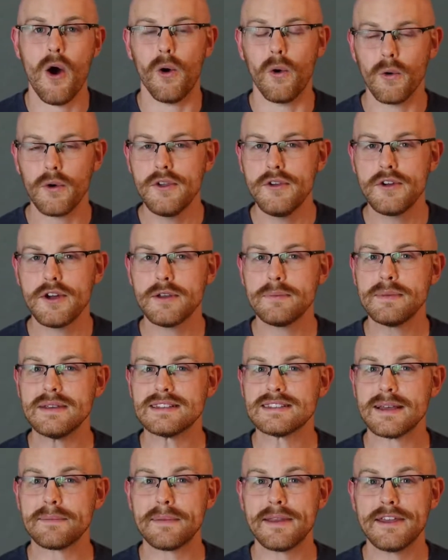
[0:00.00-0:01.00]
Or you could be
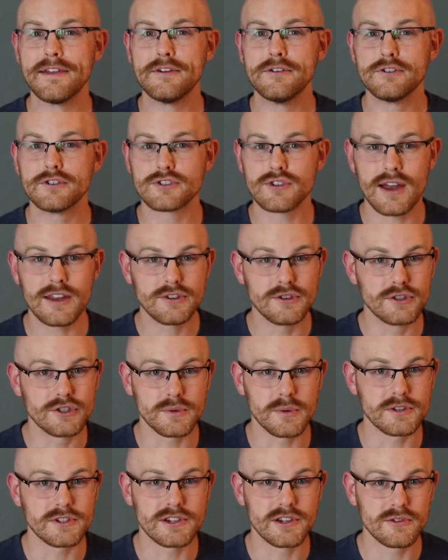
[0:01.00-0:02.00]
somebody who's trying to
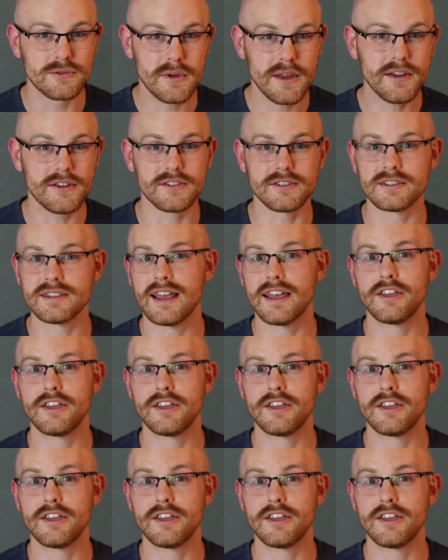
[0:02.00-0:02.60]
switch careers,